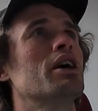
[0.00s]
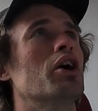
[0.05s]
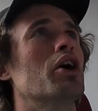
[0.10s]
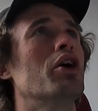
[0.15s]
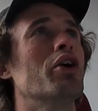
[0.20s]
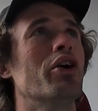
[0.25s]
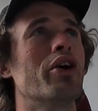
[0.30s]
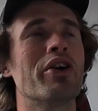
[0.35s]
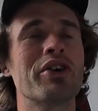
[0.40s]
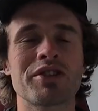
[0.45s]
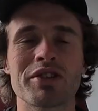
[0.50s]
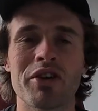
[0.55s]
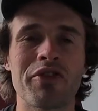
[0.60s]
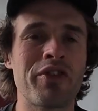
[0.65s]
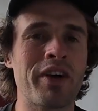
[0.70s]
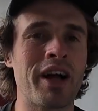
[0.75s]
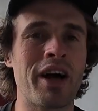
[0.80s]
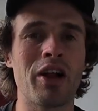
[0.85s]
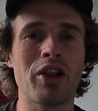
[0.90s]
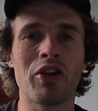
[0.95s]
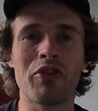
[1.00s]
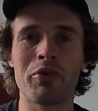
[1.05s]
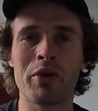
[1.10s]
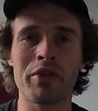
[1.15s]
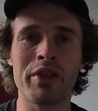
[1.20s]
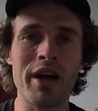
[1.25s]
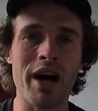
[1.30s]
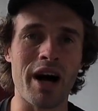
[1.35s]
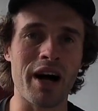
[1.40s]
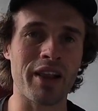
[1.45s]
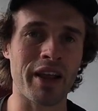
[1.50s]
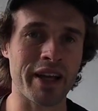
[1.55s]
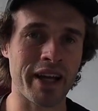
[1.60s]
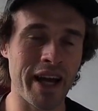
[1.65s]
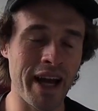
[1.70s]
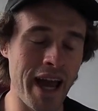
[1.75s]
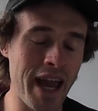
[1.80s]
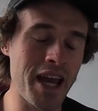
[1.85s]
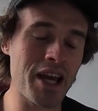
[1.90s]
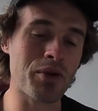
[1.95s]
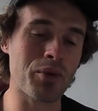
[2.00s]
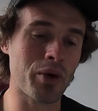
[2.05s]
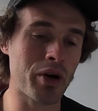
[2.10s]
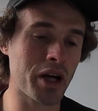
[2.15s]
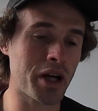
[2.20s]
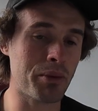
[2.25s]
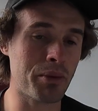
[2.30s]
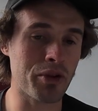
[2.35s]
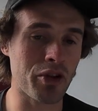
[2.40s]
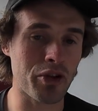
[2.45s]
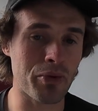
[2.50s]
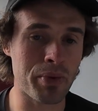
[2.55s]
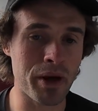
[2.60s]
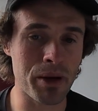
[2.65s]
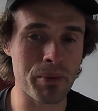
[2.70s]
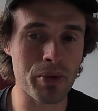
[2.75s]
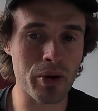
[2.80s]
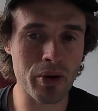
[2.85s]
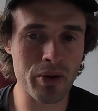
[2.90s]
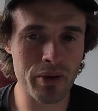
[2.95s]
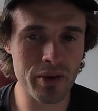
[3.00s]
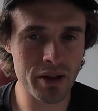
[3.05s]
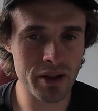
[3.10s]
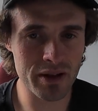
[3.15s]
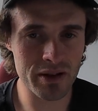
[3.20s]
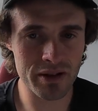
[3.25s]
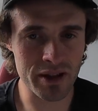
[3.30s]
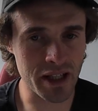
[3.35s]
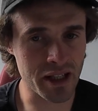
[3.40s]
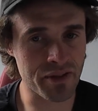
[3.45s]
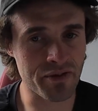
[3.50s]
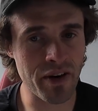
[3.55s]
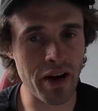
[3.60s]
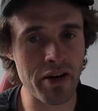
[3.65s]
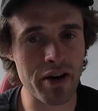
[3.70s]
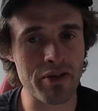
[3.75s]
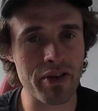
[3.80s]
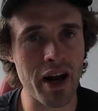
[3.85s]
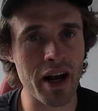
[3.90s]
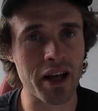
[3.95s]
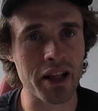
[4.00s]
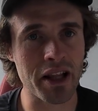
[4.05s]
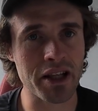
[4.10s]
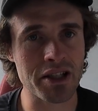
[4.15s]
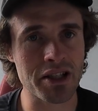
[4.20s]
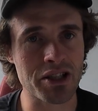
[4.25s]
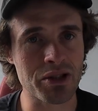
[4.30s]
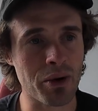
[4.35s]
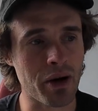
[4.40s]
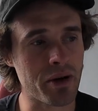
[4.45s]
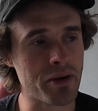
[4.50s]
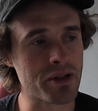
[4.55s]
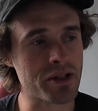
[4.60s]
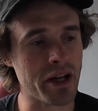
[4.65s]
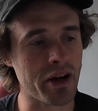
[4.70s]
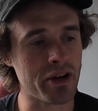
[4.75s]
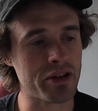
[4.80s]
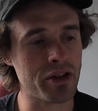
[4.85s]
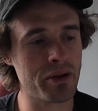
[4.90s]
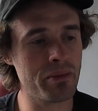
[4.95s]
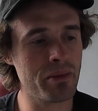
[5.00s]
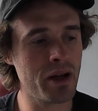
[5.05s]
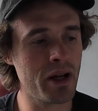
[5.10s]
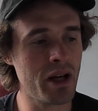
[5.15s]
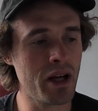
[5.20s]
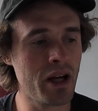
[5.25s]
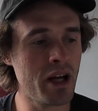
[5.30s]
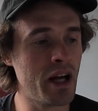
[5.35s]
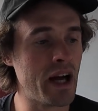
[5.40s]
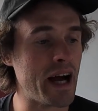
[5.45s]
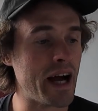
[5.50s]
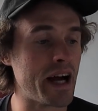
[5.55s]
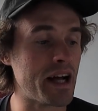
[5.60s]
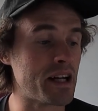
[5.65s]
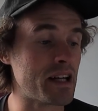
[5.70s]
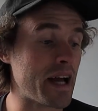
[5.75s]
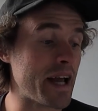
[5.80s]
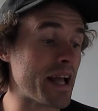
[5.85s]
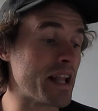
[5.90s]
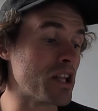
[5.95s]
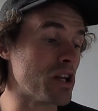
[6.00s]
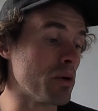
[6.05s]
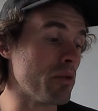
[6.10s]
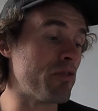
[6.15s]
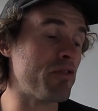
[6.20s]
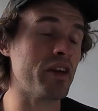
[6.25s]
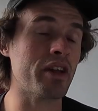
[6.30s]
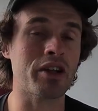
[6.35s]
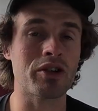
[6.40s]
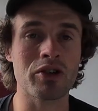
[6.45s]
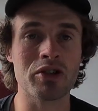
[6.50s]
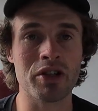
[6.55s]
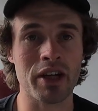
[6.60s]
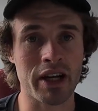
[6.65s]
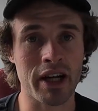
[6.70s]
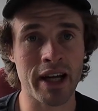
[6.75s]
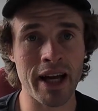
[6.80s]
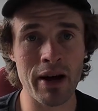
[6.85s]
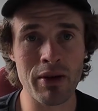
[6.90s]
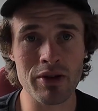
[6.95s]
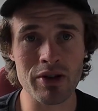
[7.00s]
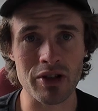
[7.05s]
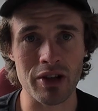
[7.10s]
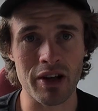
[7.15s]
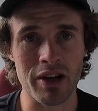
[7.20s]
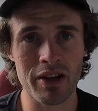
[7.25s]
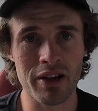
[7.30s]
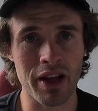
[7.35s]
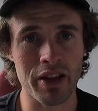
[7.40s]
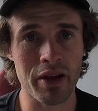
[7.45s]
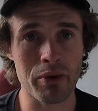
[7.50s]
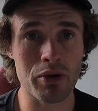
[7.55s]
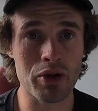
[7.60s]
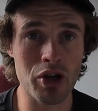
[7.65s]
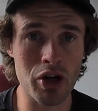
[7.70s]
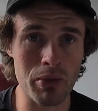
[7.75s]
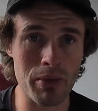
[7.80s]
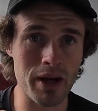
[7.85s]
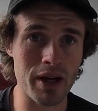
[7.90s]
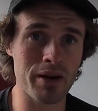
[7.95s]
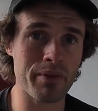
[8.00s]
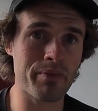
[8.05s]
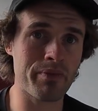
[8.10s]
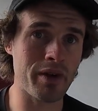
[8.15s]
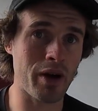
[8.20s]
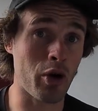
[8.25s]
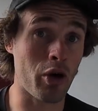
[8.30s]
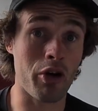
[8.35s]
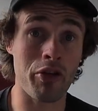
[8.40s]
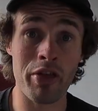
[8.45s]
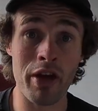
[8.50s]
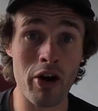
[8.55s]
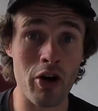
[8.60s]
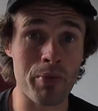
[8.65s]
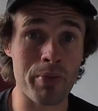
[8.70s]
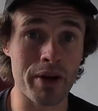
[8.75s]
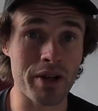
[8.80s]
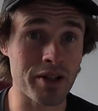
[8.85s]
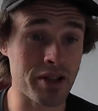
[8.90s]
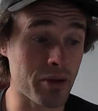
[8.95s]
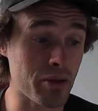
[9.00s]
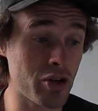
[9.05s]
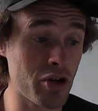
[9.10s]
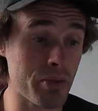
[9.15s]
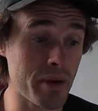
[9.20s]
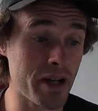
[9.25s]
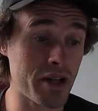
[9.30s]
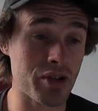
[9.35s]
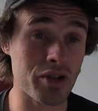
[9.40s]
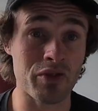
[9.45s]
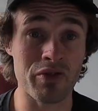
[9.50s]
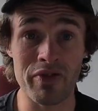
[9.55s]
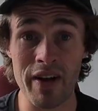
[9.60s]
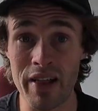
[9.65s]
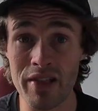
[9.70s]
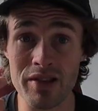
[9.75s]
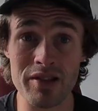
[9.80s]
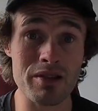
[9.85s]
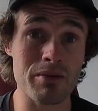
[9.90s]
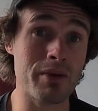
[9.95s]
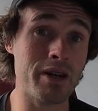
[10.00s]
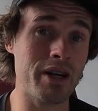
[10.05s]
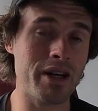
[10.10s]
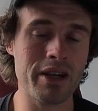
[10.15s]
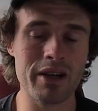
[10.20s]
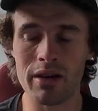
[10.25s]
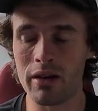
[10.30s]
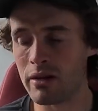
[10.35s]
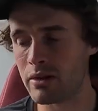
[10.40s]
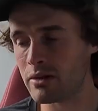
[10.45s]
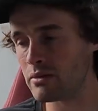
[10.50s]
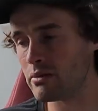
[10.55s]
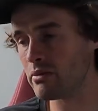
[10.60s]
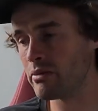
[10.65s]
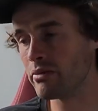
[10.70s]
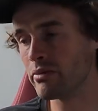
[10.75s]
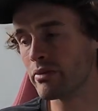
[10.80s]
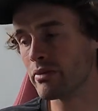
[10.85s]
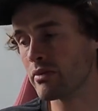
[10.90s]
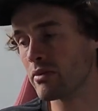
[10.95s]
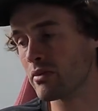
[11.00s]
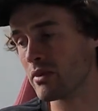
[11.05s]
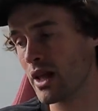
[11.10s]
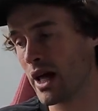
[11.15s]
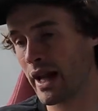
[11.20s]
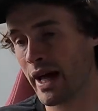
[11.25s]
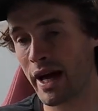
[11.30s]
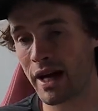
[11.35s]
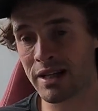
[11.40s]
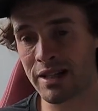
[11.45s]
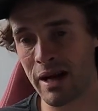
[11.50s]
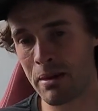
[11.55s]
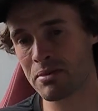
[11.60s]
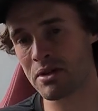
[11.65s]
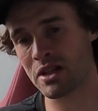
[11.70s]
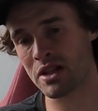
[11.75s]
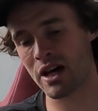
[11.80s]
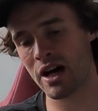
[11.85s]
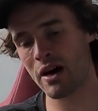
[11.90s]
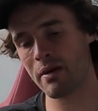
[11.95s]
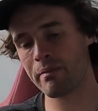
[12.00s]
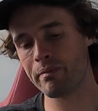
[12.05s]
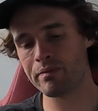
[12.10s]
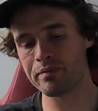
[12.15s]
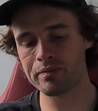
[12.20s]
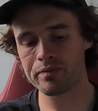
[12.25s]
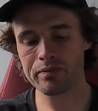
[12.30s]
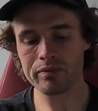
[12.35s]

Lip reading: also fell out of love with that. I hated working with other people. They'd very rarely listen to what I was telling them, and I ended up feeling just like a counsellor. They would come in, or a therapist, they would come in, just vent to me, and I accepted that.